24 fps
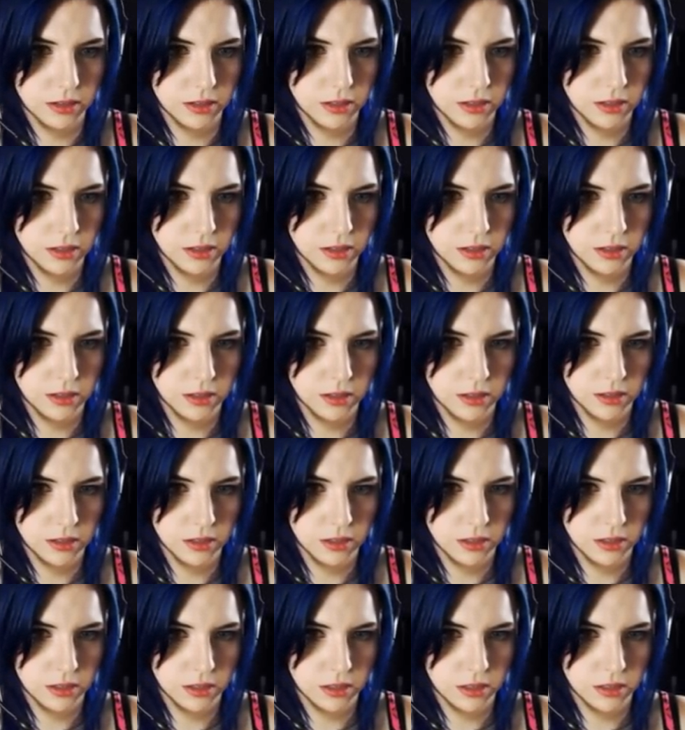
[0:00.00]

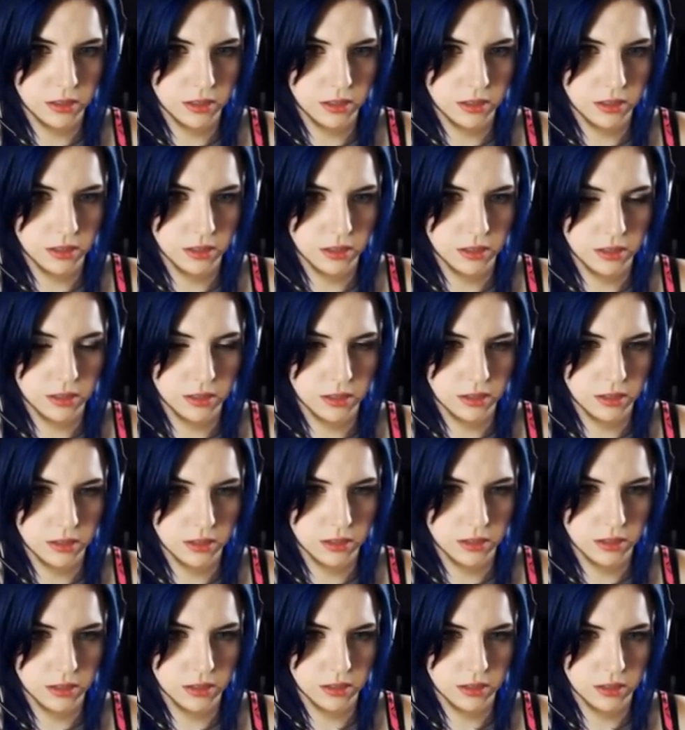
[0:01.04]

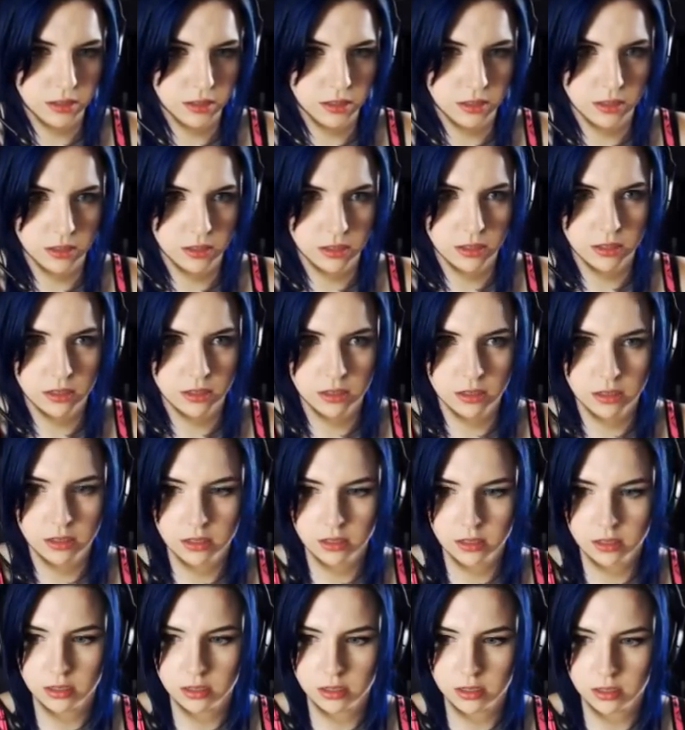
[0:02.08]

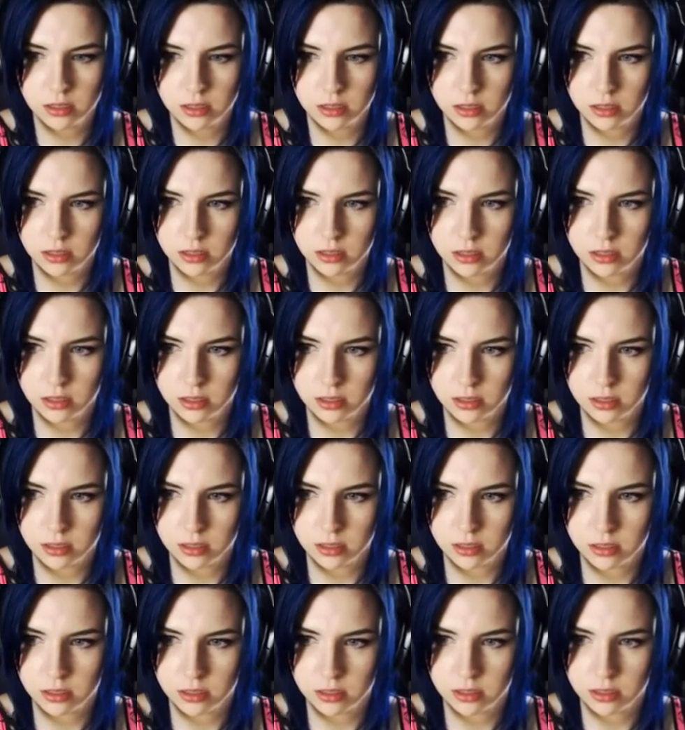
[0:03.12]

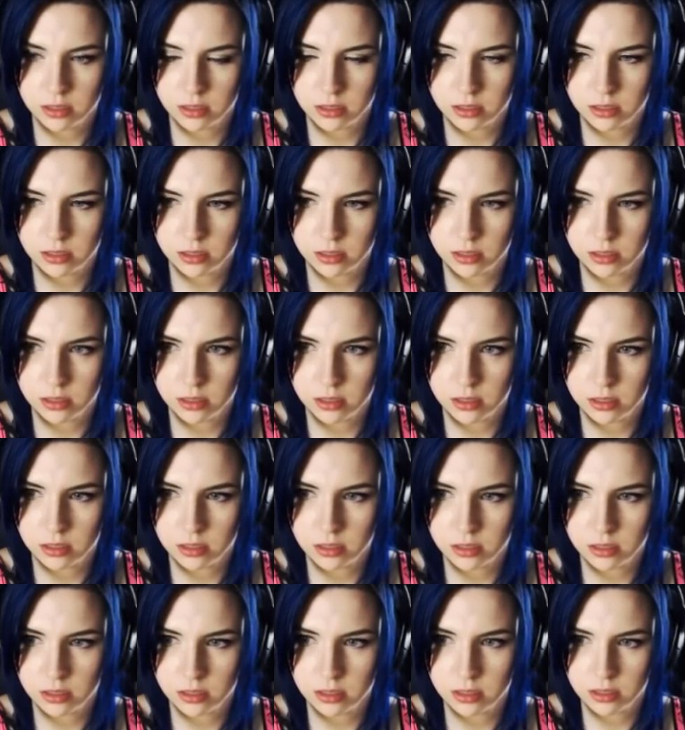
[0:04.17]

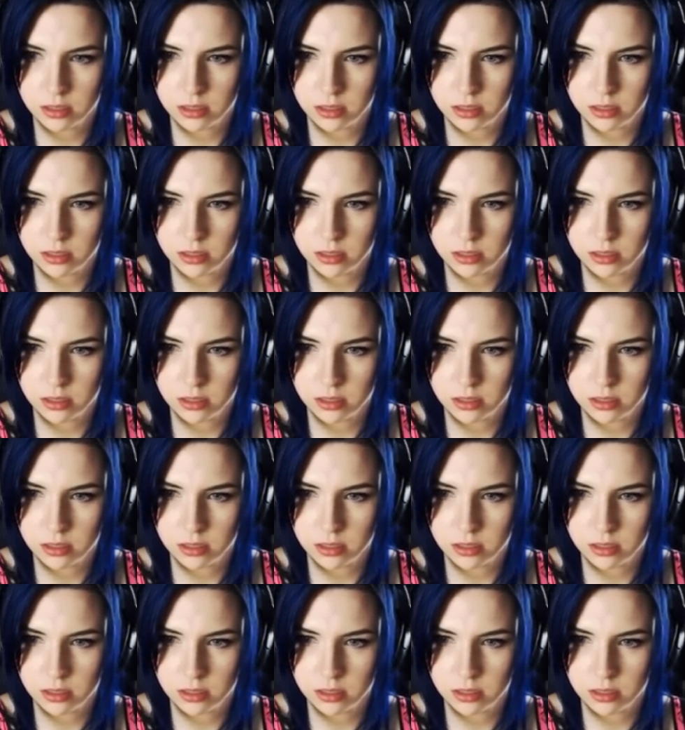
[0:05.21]
(no one is talking)